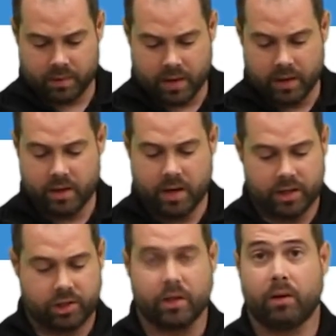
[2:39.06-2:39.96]
in a
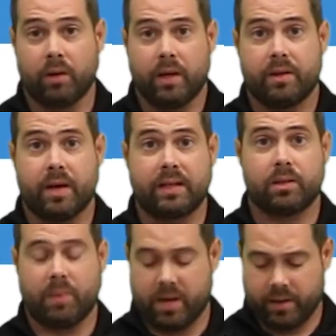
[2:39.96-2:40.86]
nutshell,
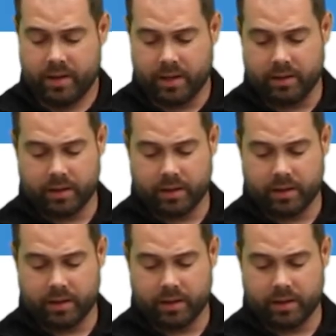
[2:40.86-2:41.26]
that's about it.